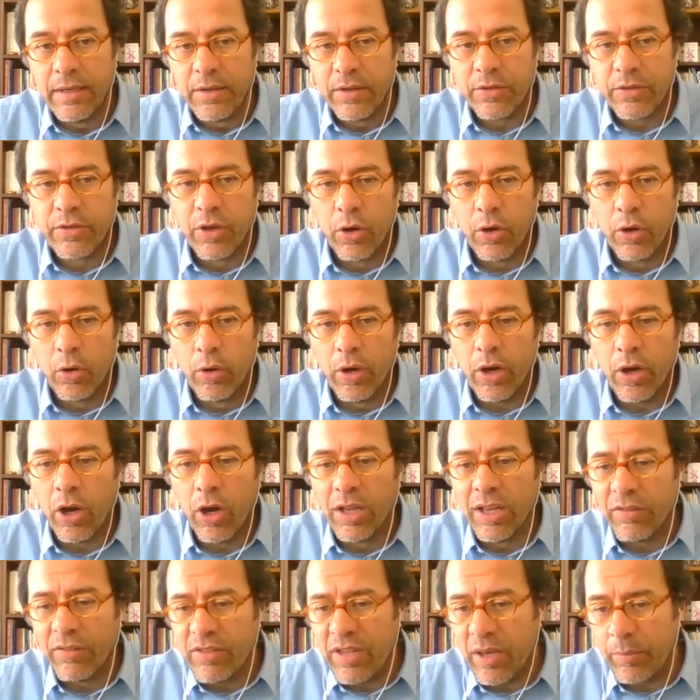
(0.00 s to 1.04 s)
So
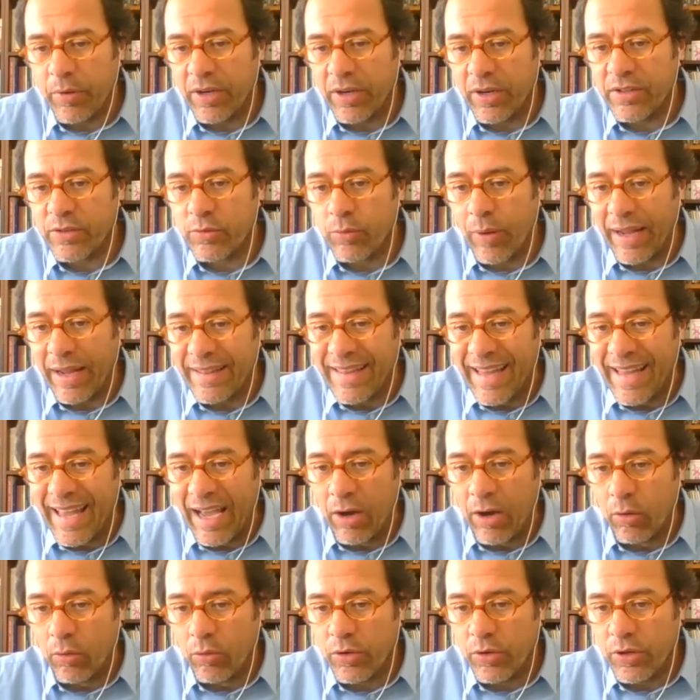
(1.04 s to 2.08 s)
all of the operators right
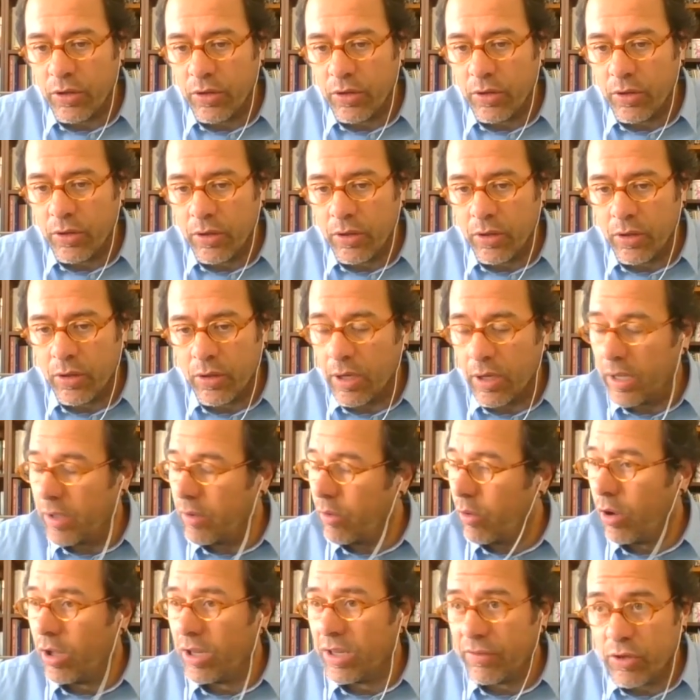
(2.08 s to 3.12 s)
now,
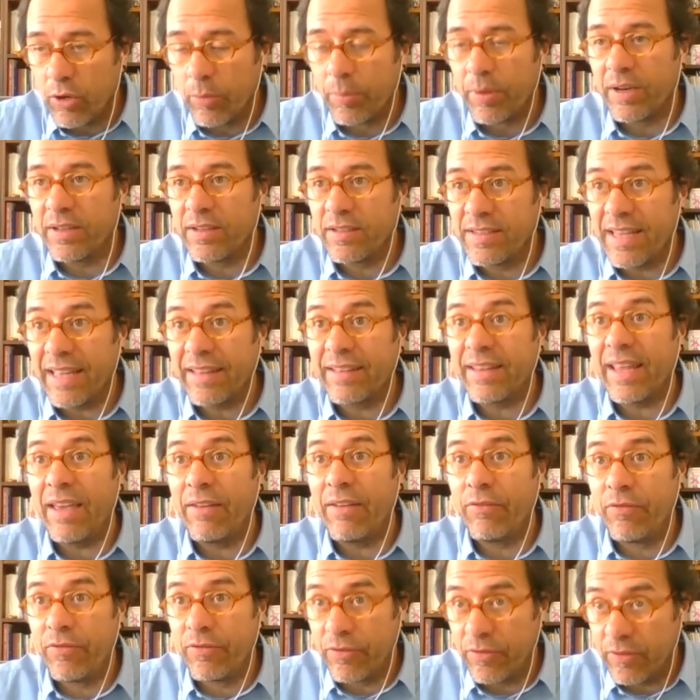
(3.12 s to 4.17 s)
all of the operators that
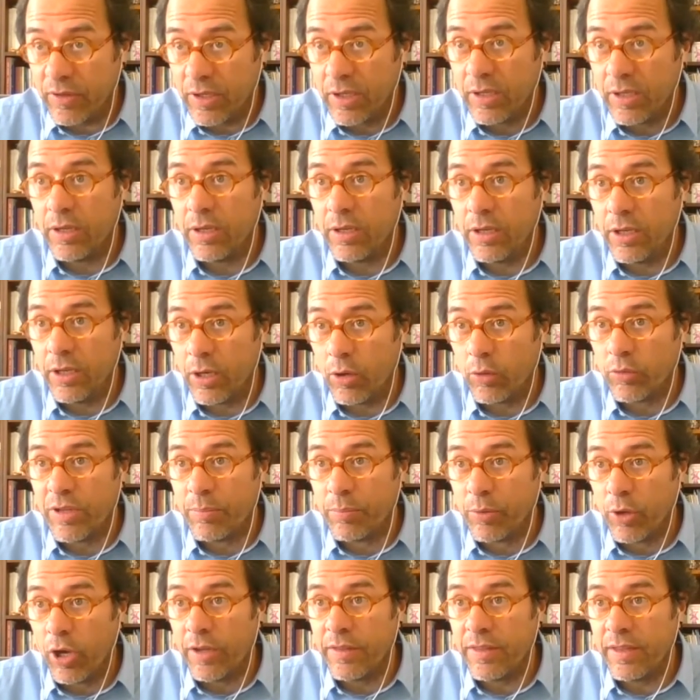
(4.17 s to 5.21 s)
have
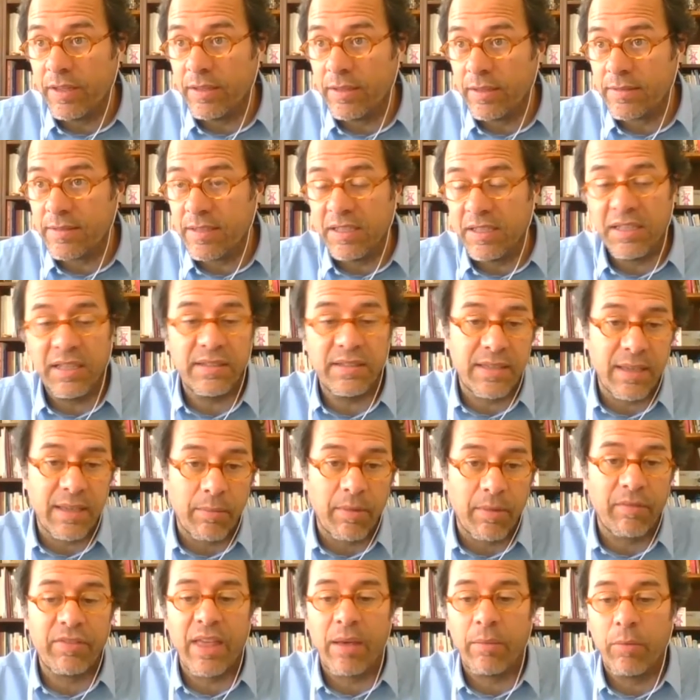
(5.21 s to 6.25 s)
deployed in the city, some
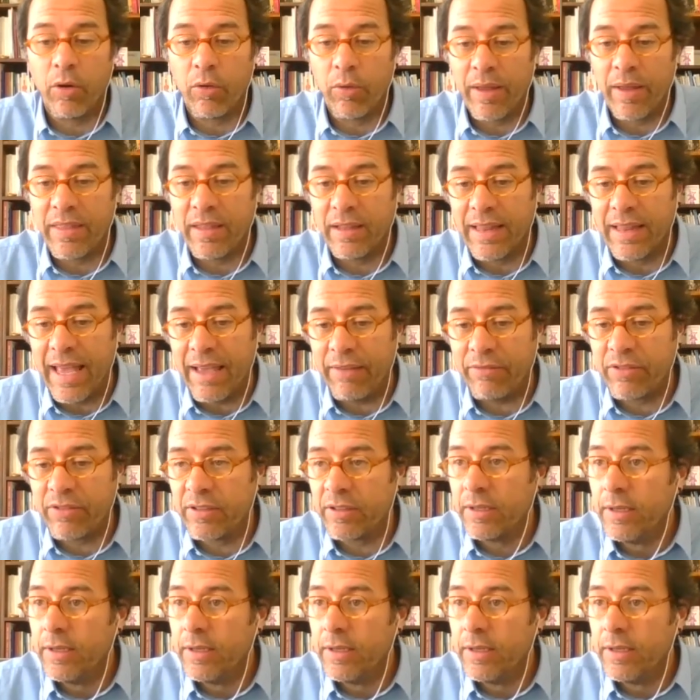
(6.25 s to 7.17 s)
of them already left,